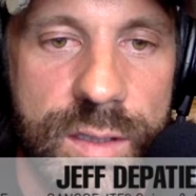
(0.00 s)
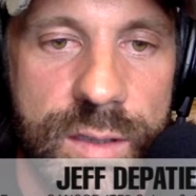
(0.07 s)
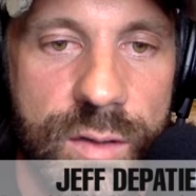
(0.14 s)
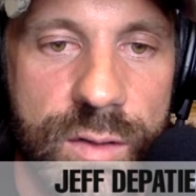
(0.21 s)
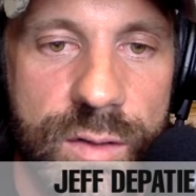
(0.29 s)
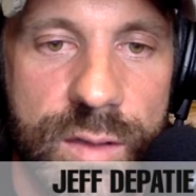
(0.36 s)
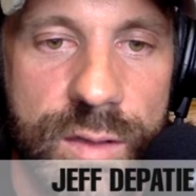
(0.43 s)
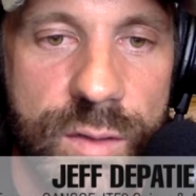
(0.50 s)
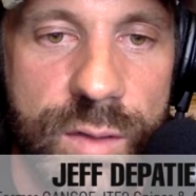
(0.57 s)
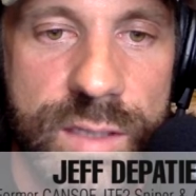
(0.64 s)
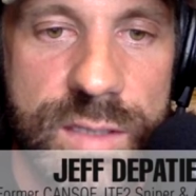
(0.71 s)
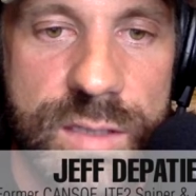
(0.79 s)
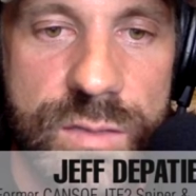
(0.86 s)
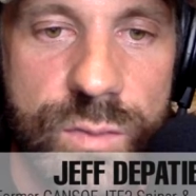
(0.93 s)
You know, the
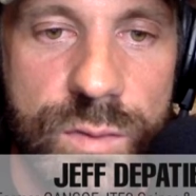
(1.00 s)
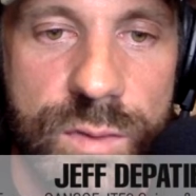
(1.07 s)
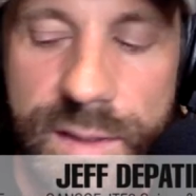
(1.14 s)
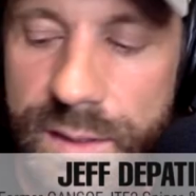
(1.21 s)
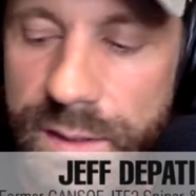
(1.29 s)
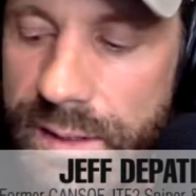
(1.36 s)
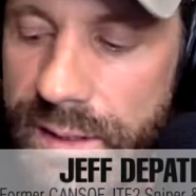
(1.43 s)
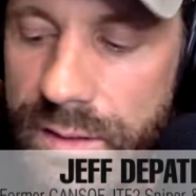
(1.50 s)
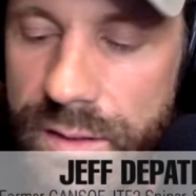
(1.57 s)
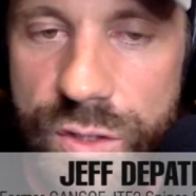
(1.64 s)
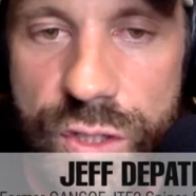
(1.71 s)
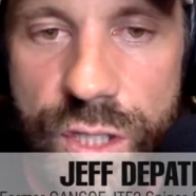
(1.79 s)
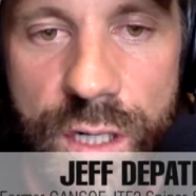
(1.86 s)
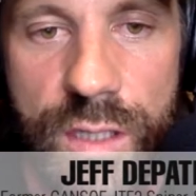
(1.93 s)
U.S. is really leading the
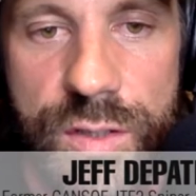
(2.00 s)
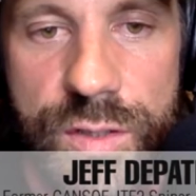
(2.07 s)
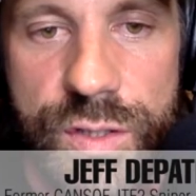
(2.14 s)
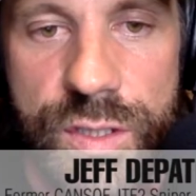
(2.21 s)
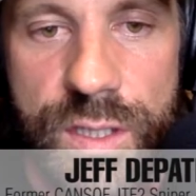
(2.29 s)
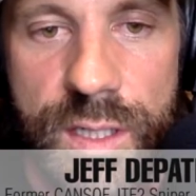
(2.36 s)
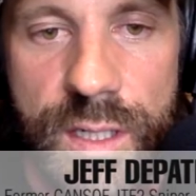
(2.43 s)
charge